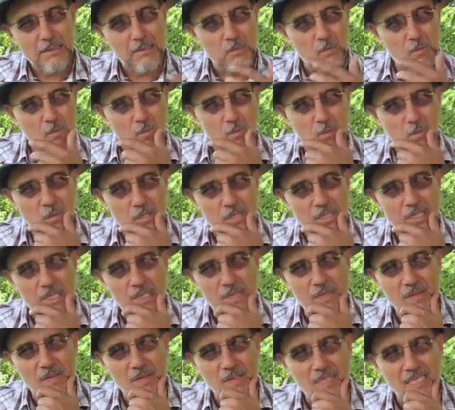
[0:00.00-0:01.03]

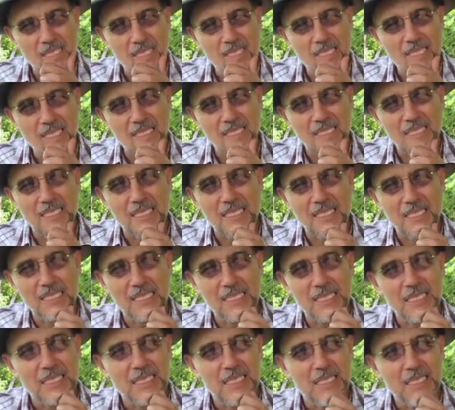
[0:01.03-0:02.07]
working on this
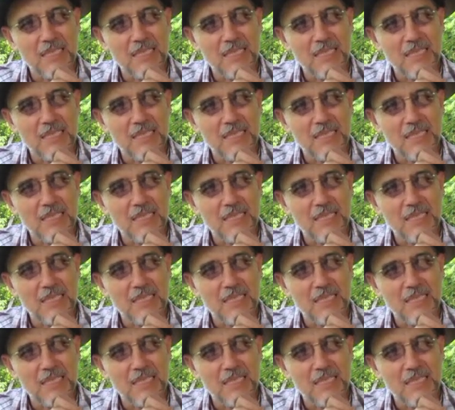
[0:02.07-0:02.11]
uh,